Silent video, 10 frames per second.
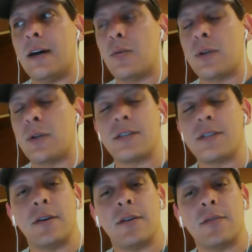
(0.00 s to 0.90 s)
What's
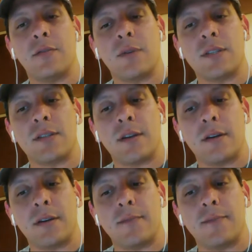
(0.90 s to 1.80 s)
the
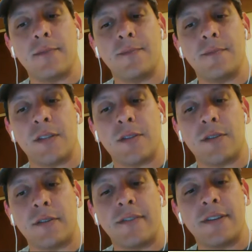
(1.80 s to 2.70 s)

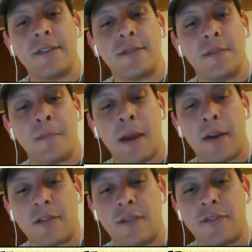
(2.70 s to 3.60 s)
Surface? The
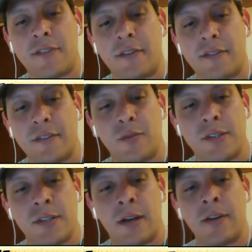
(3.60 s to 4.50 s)
Microsoft Surface
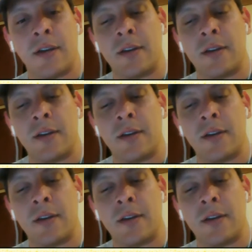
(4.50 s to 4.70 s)
wasn't out yet.